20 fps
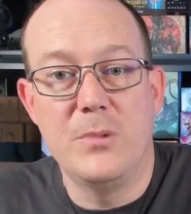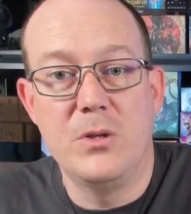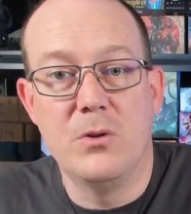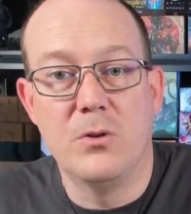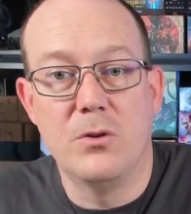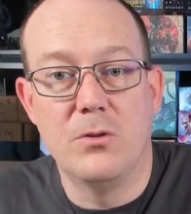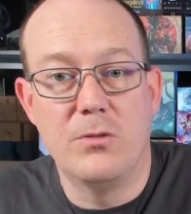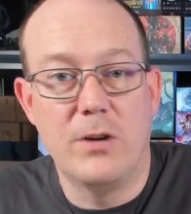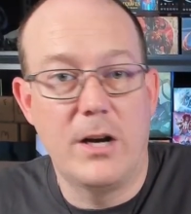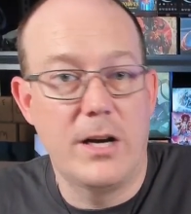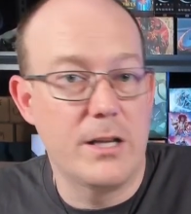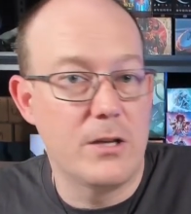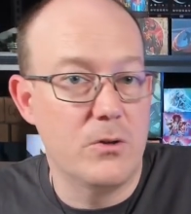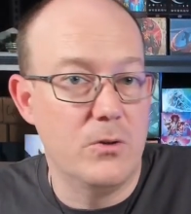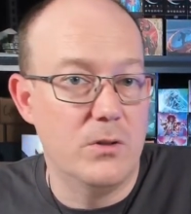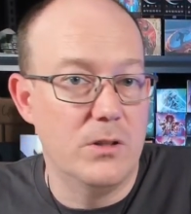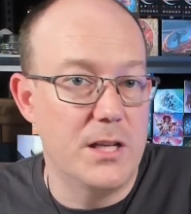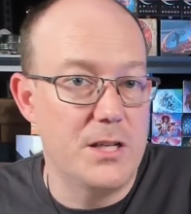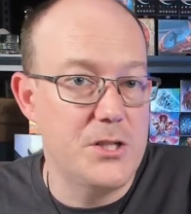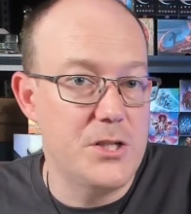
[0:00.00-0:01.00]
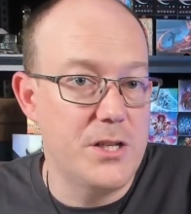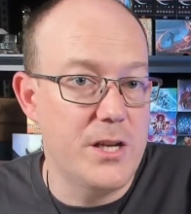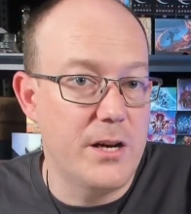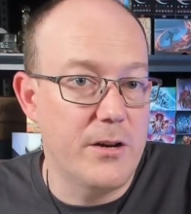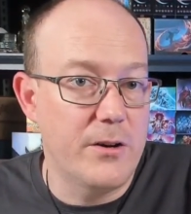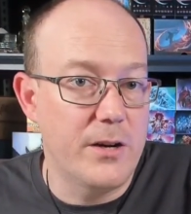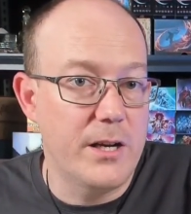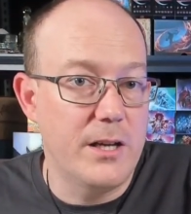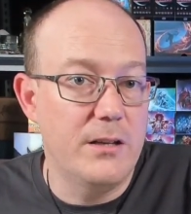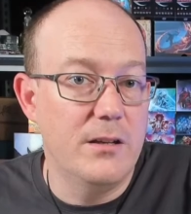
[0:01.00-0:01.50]
you're running all
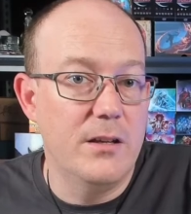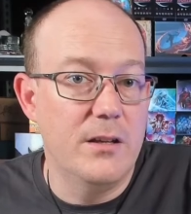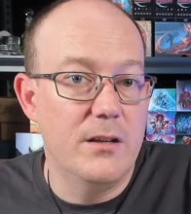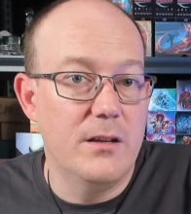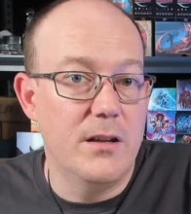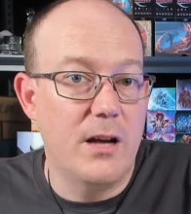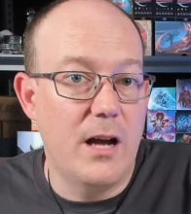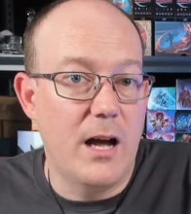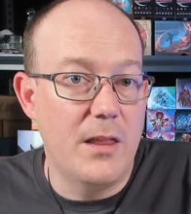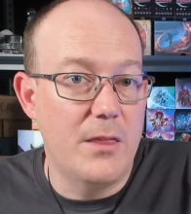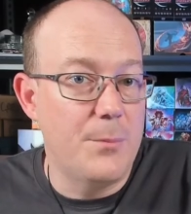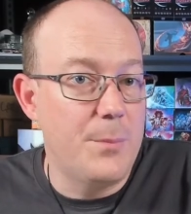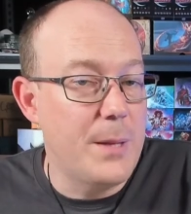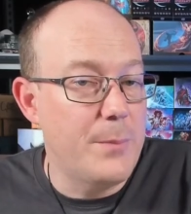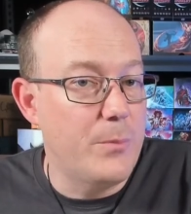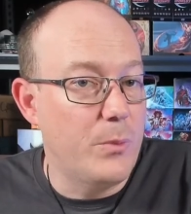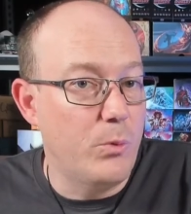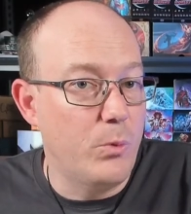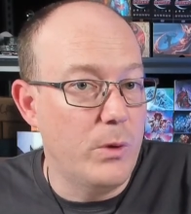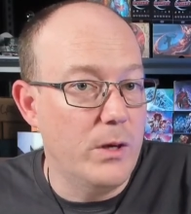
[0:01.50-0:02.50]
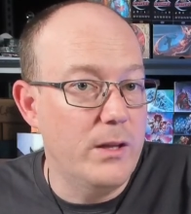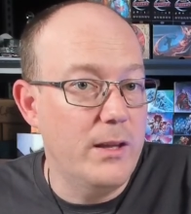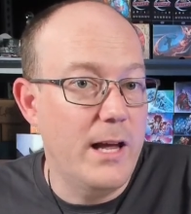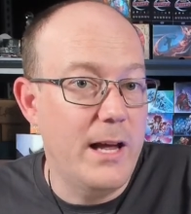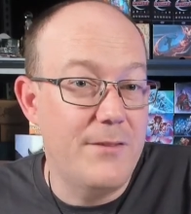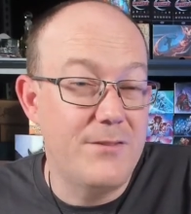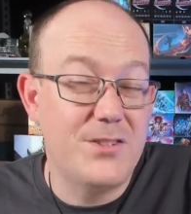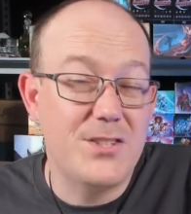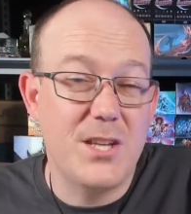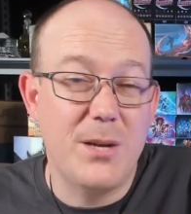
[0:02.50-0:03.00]
legendary. Other people will
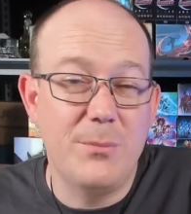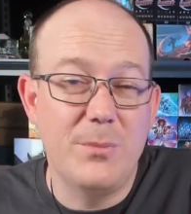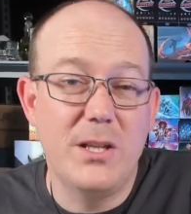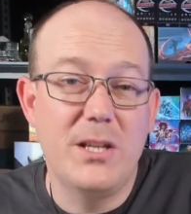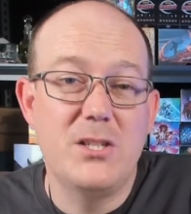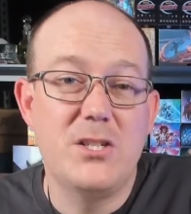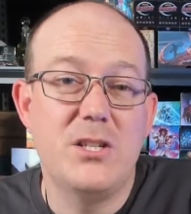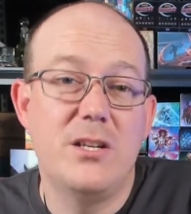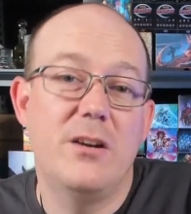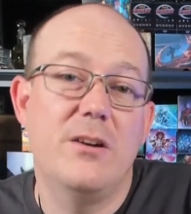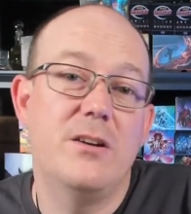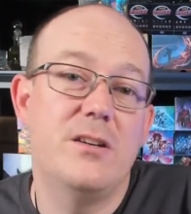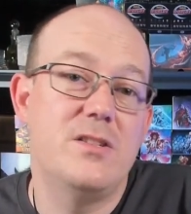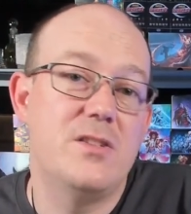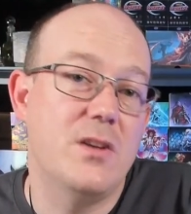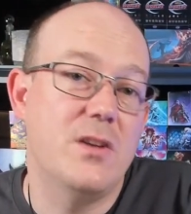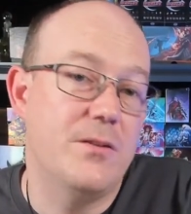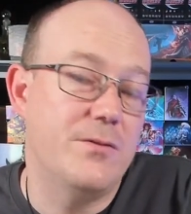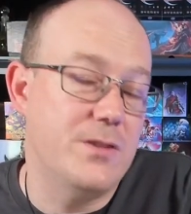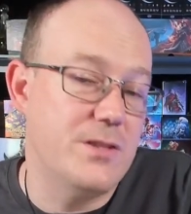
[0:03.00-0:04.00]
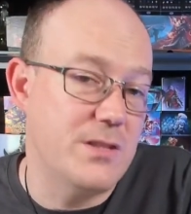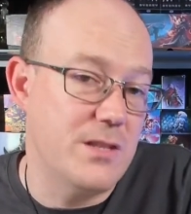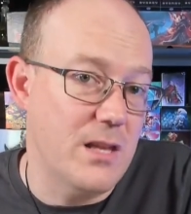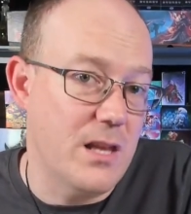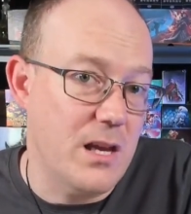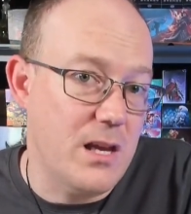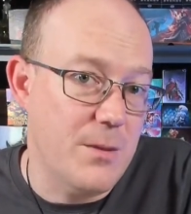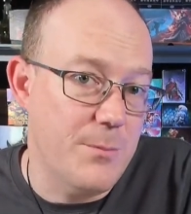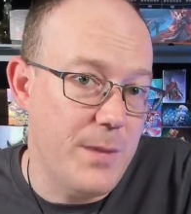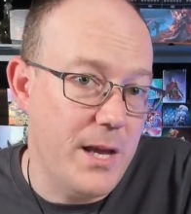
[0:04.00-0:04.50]
have some legendaries. Obviously,
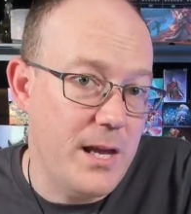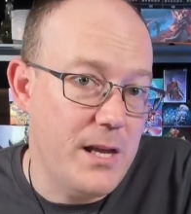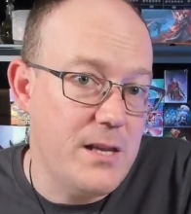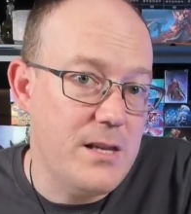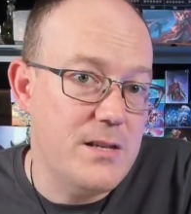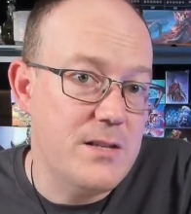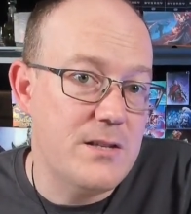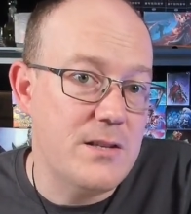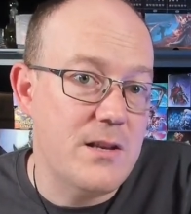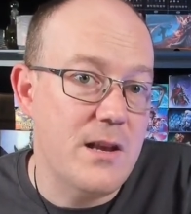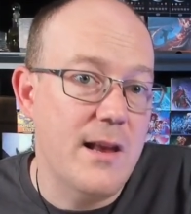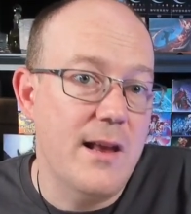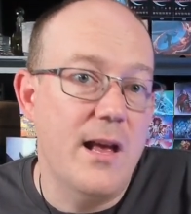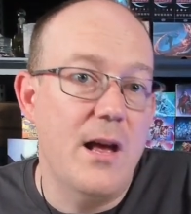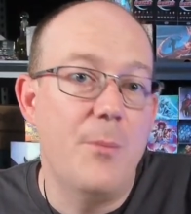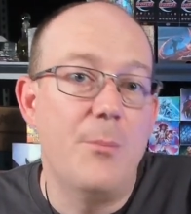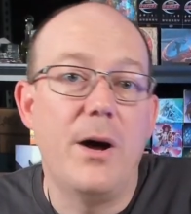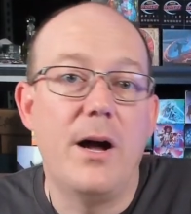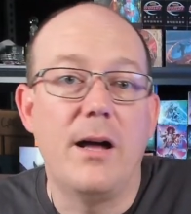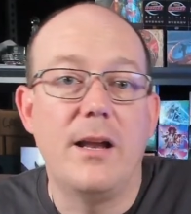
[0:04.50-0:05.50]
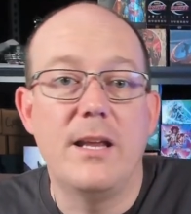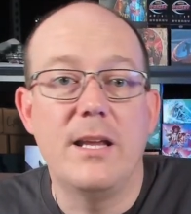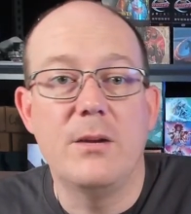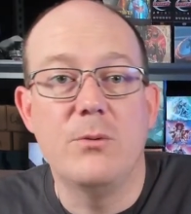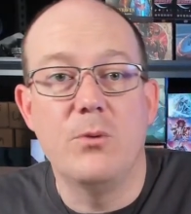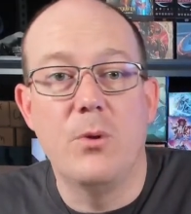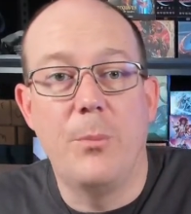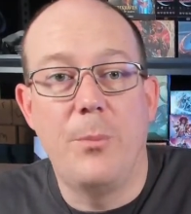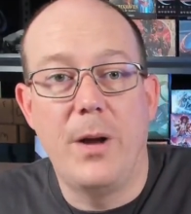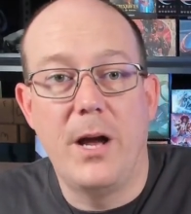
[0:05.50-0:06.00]
they're commanders, but
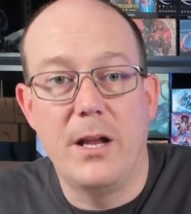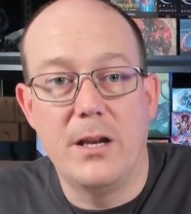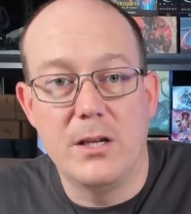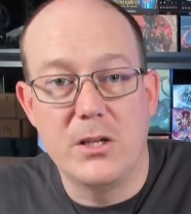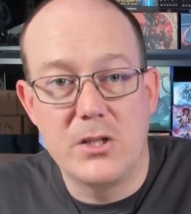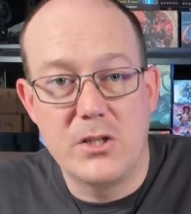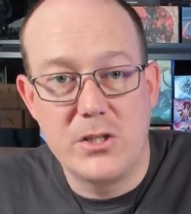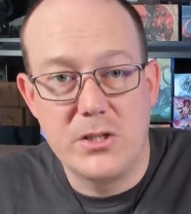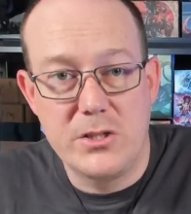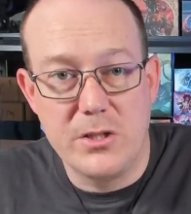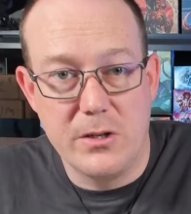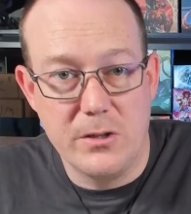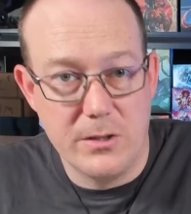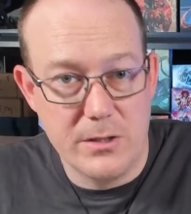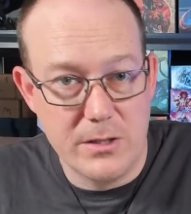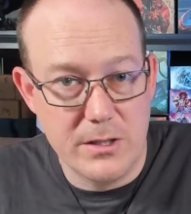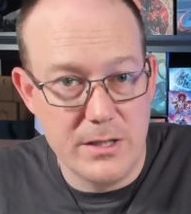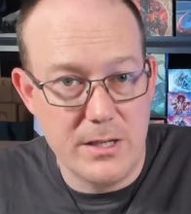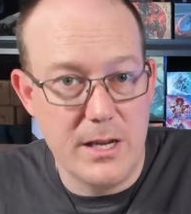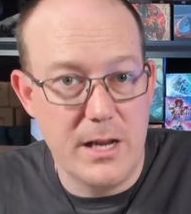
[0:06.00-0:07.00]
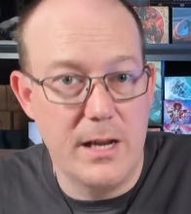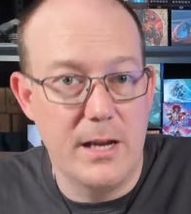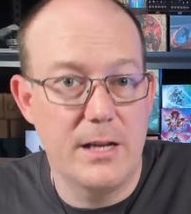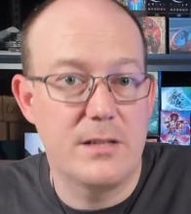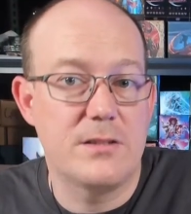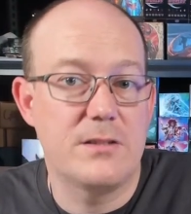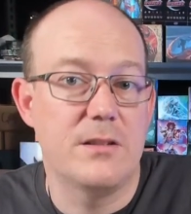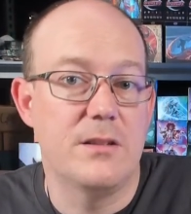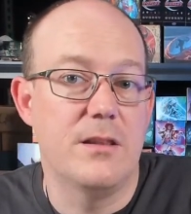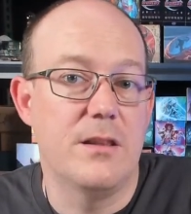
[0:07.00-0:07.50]
it will punish token
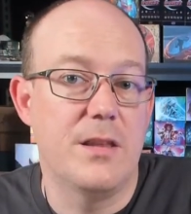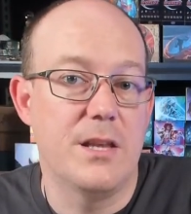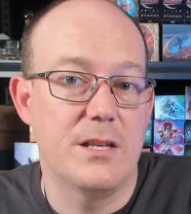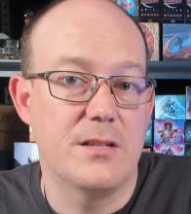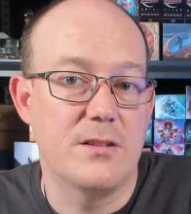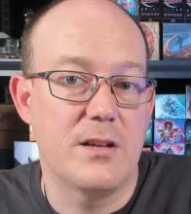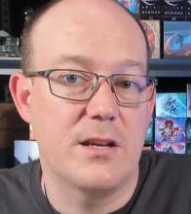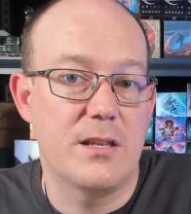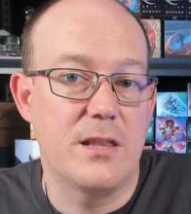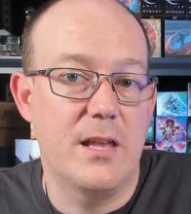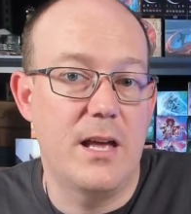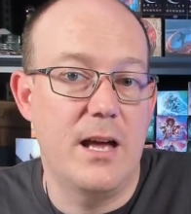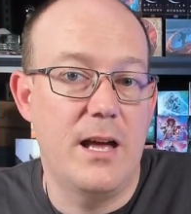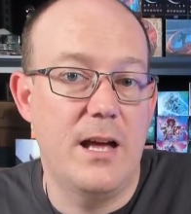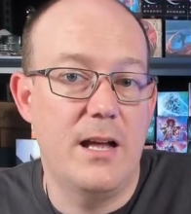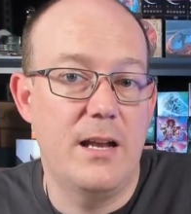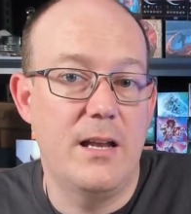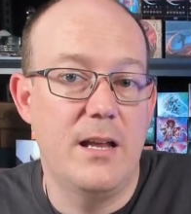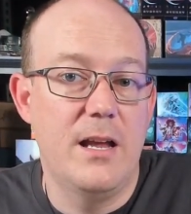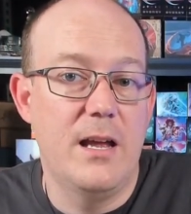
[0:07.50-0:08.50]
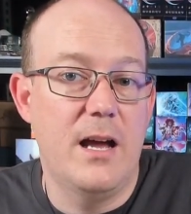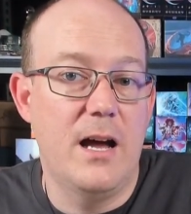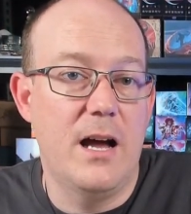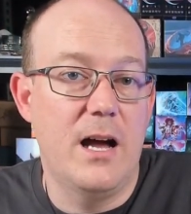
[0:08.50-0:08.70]
decks and things like that.